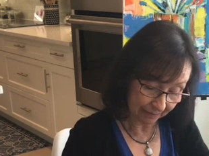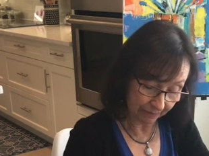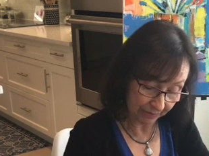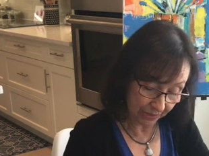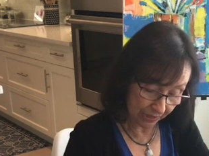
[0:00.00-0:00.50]

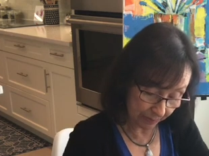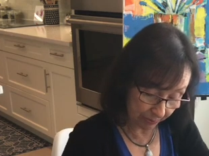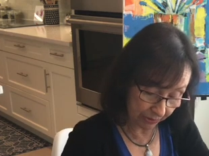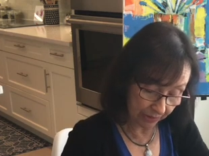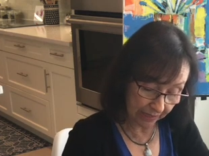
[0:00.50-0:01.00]
Just
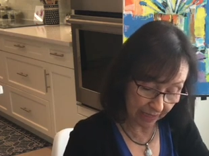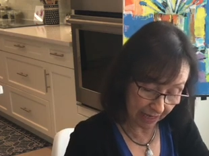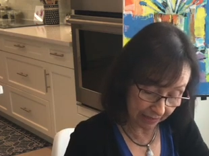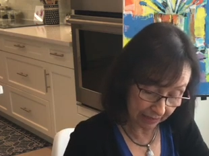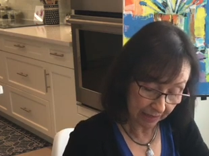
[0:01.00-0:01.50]
put it on.
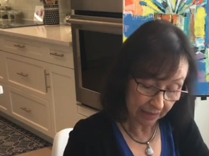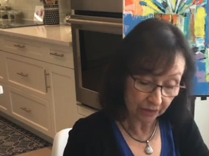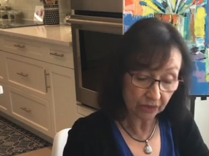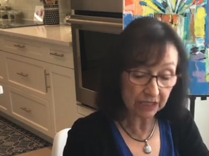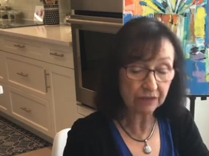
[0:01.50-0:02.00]

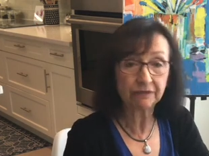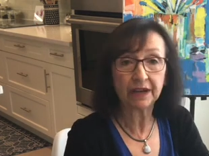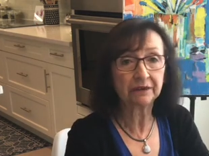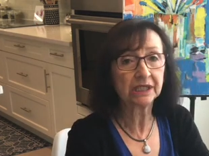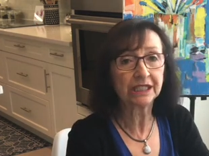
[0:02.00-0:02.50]
You need
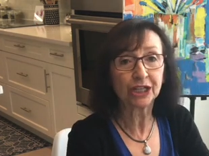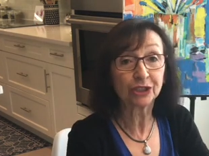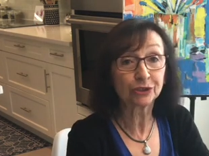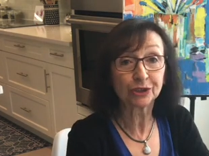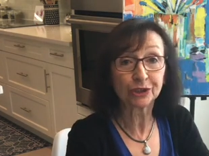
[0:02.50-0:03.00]
very little
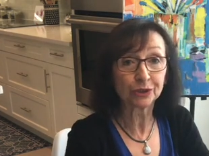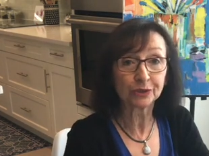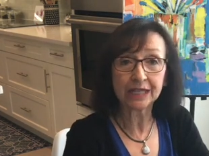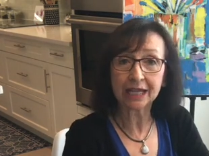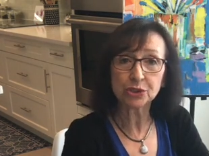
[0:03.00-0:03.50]
glue,
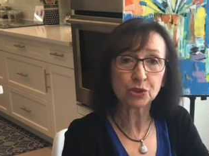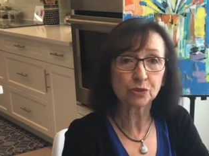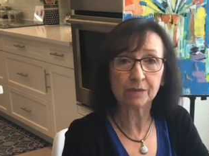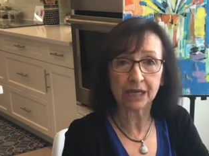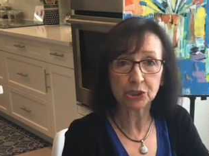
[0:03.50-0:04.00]
not too
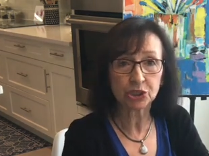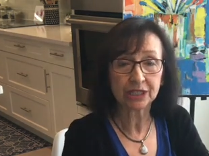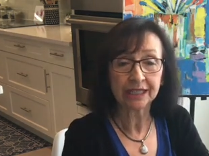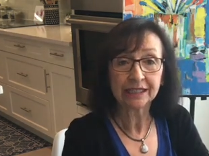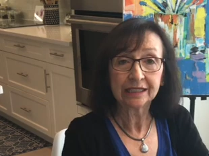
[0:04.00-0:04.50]
much.
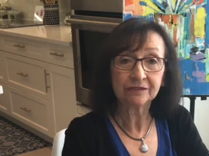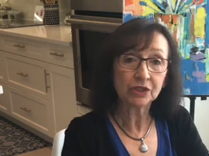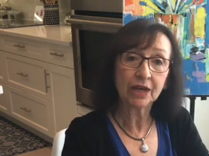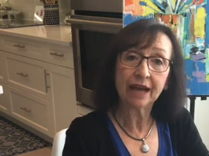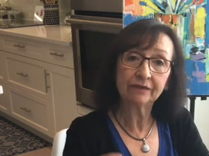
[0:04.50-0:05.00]
If you
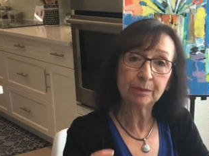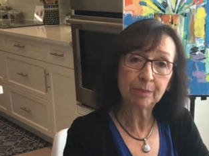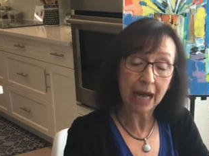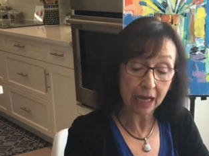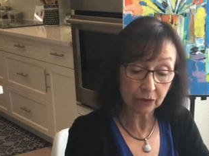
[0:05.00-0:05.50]
have a
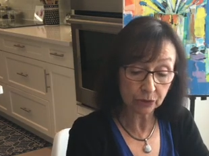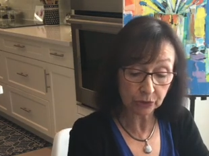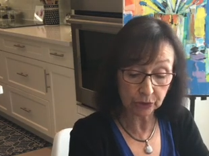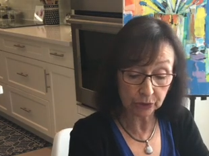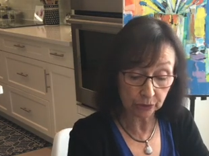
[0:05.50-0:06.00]
bottle
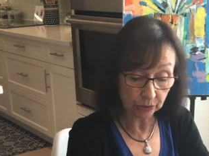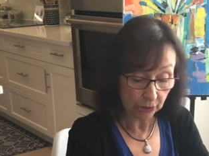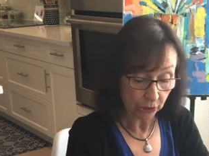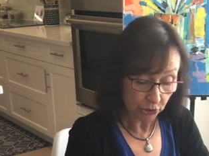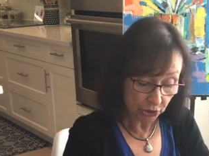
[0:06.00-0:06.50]
glue,
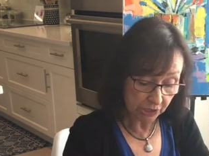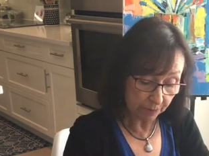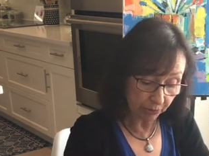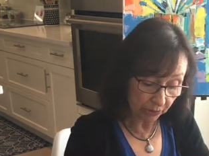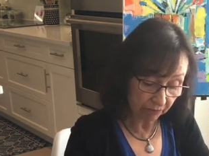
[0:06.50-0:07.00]
just
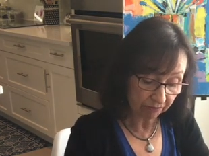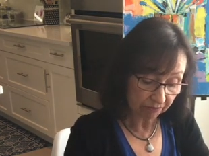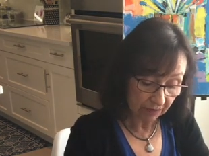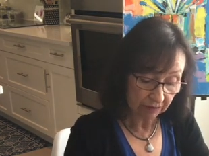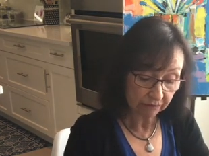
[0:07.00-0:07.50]
put
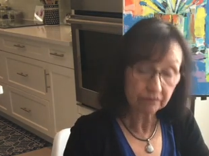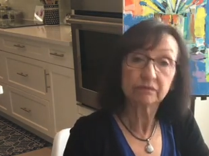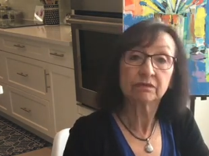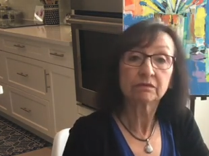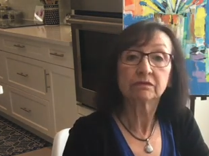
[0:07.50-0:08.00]

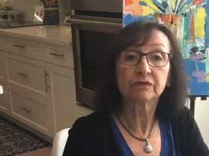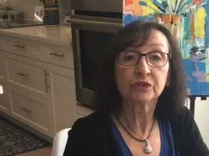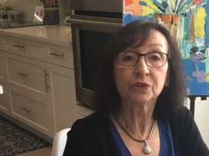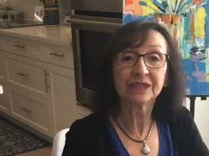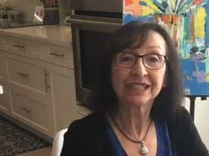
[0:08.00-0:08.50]
a
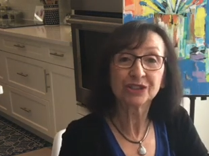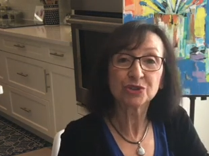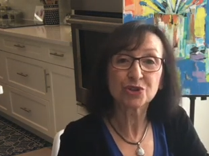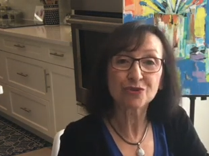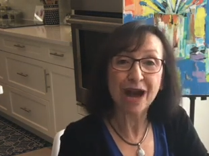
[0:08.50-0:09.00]
few little
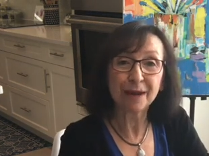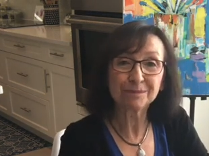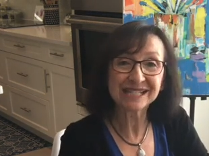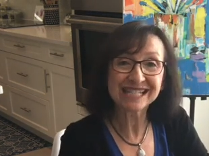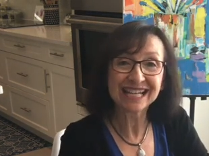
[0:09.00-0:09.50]

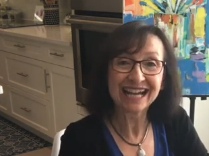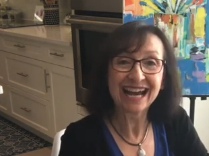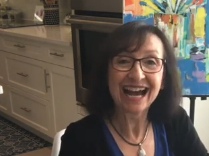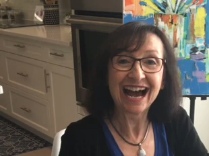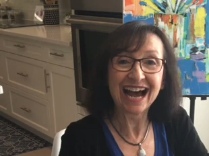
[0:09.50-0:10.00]
drops
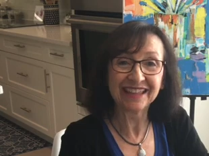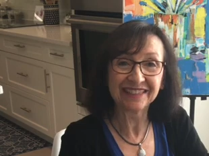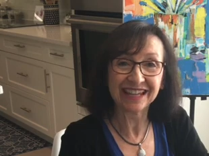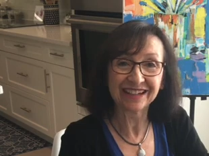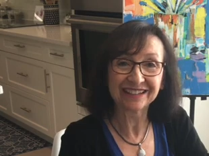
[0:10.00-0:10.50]
on
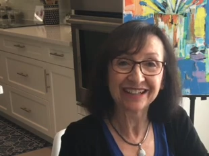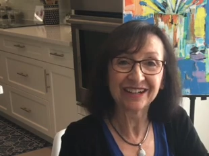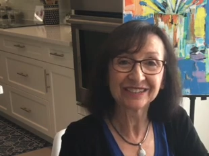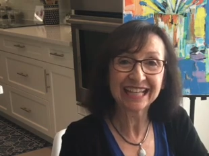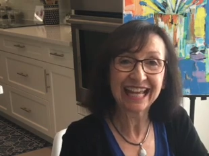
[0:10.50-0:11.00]
there,
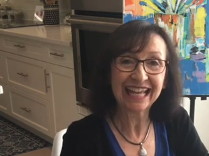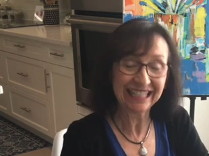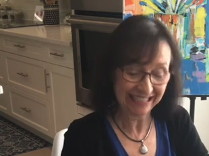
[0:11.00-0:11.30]
okay?